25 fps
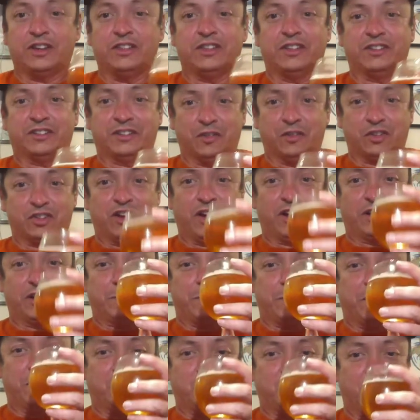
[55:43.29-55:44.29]
Let's give a shout out to
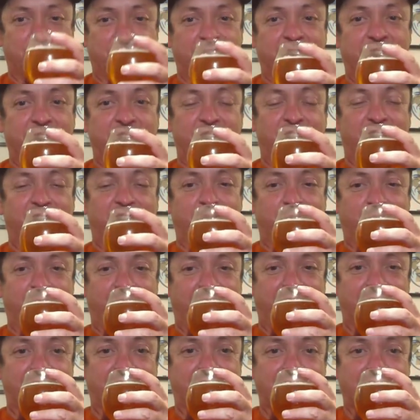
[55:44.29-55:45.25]
Mike Yastrzemski and Giants fans.